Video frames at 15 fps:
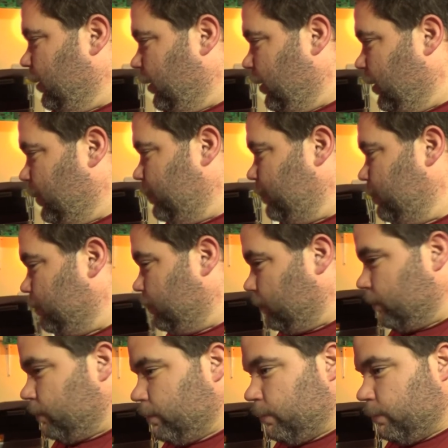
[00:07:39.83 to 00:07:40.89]
Um,
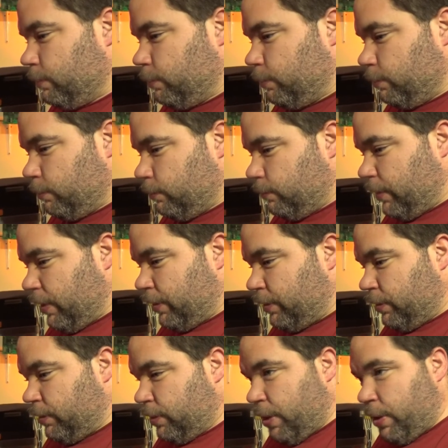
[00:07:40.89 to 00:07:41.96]

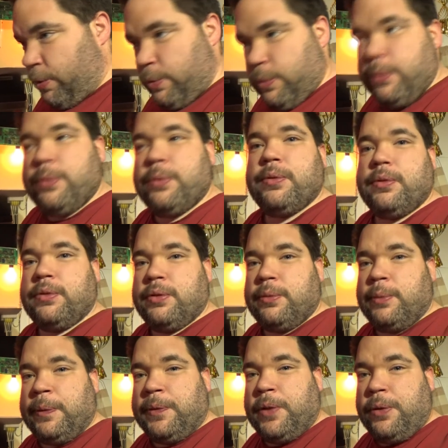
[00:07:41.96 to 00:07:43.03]
so,
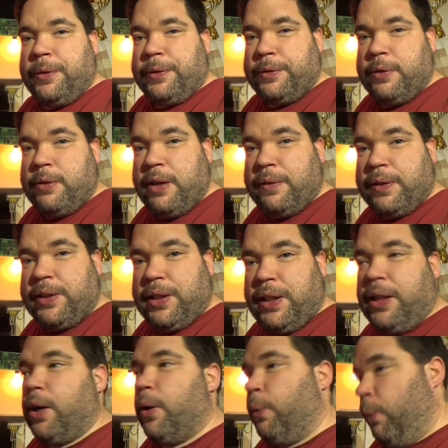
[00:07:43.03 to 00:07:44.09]
we've gone through
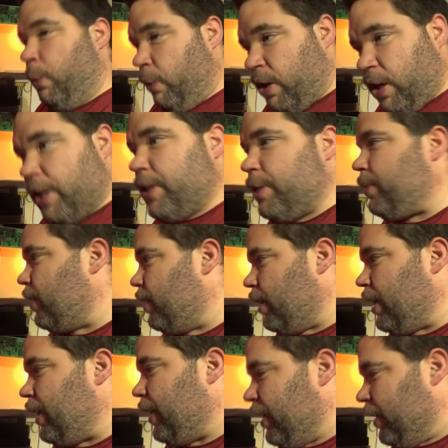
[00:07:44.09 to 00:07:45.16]
everything. Why do I
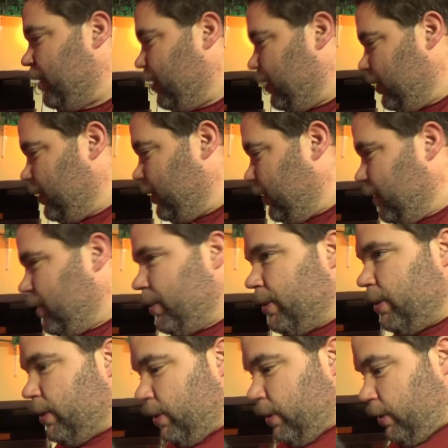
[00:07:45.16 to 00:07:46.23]
like it?
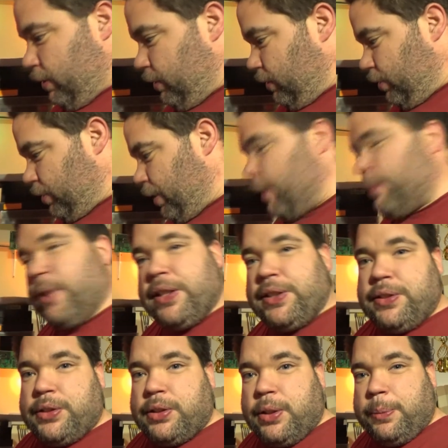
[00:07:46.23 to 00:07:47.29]
Same
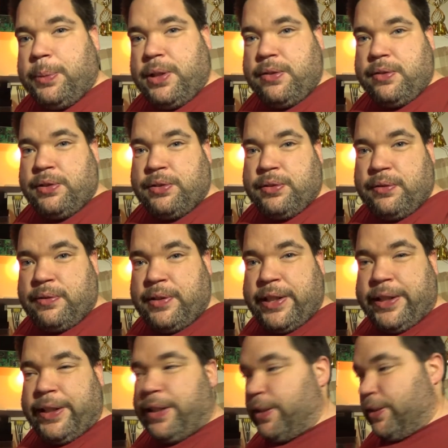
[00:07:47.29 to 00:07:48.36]
reason as the computers,
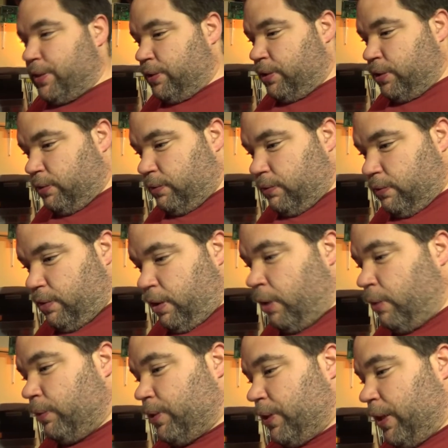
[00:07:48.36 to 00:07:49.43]
really. It's just
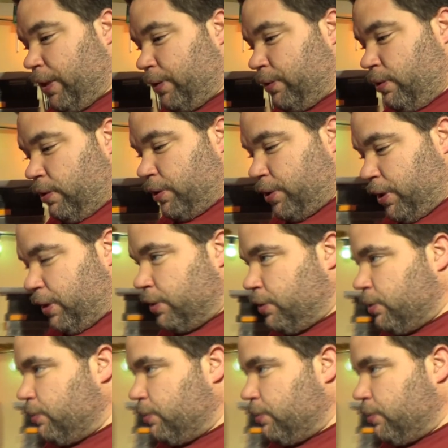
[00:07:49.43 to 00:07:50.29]
old technology. I